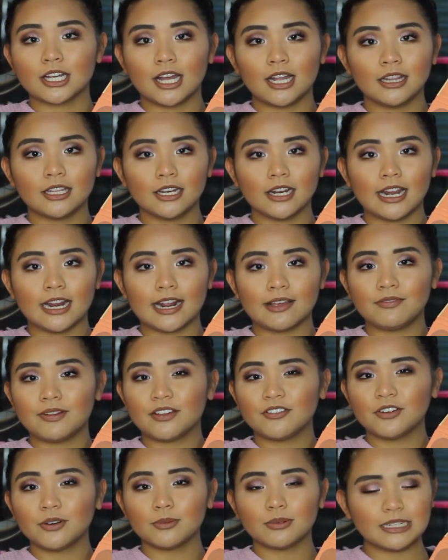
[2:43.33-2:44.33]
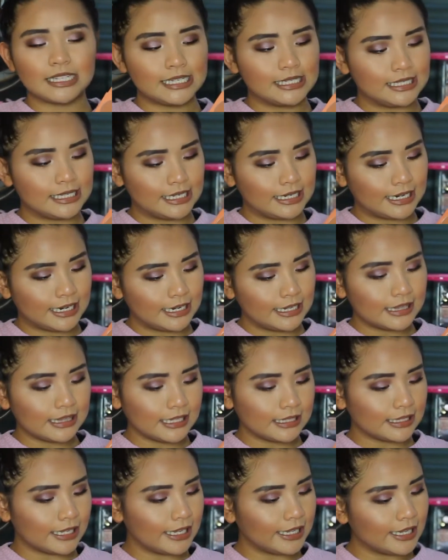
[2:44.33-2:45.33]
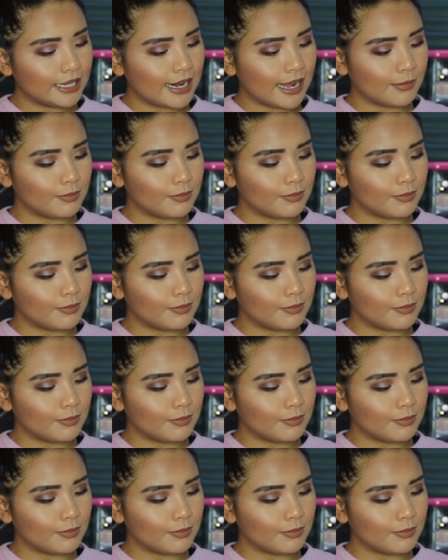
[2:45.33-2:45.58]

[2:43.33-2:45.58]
color and I've never really seen anything like it.